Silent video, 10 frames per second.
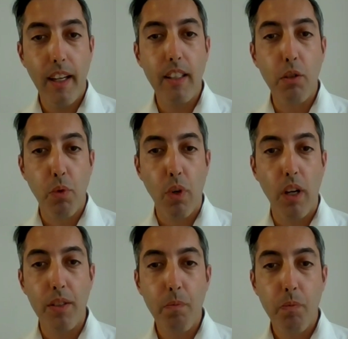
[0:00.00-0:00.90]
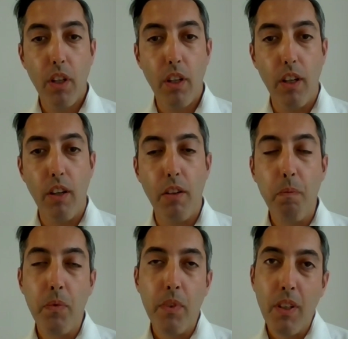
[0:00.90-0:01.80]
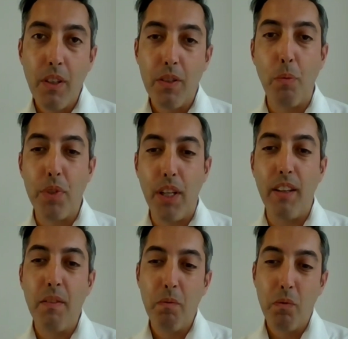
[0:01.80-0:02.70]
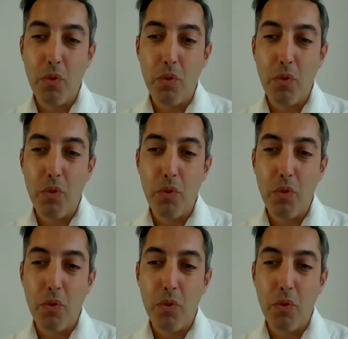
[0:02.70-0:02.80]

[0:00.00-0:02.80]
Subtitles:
And it was something